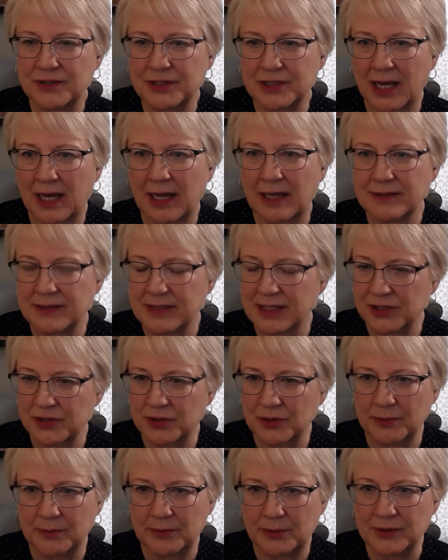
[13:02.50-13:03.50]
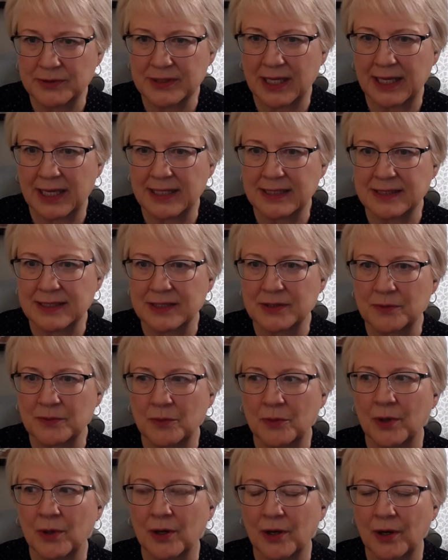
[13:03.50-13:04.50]
of child sexual abuse
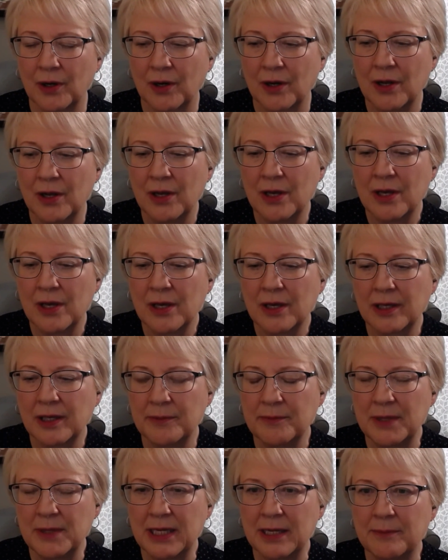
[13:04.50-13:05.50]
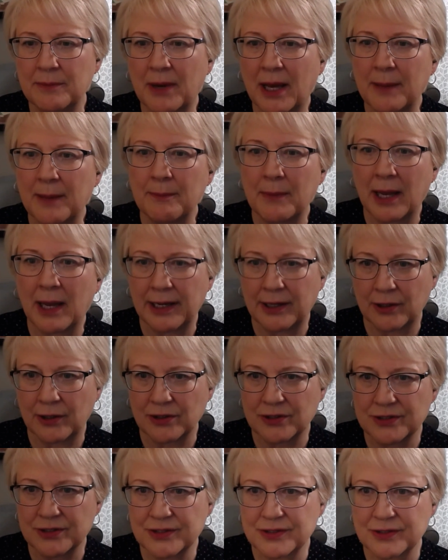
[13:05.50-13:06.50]
cases were committed by
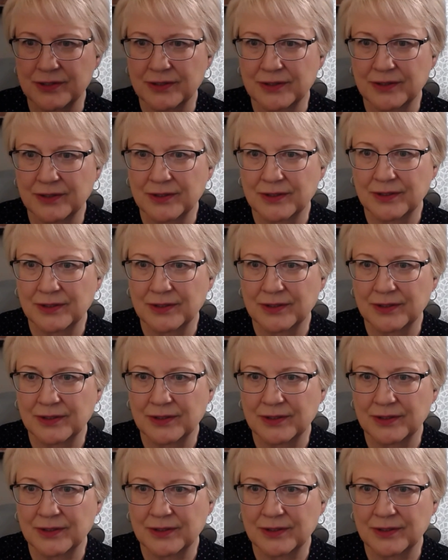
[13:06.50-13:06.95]
minors.